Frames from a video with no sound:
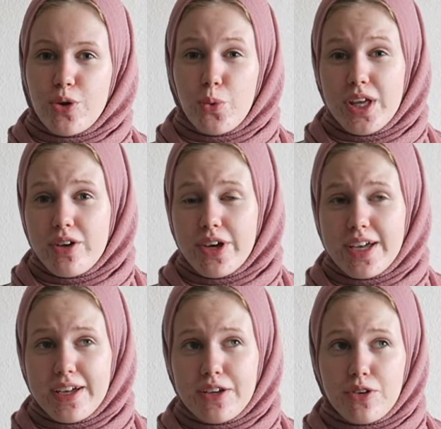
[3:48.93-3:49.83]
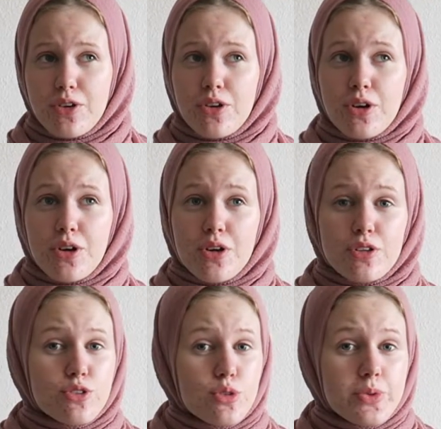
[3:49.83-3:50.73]
a week ahead
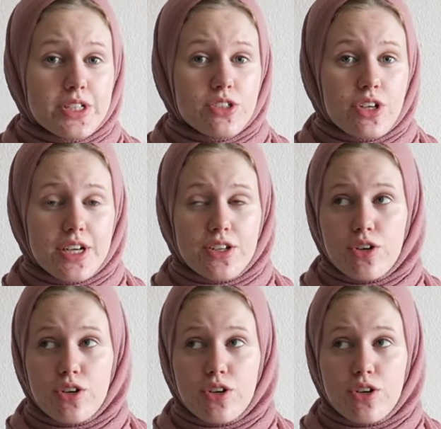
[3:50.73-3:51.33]
or 2 weeks ahead,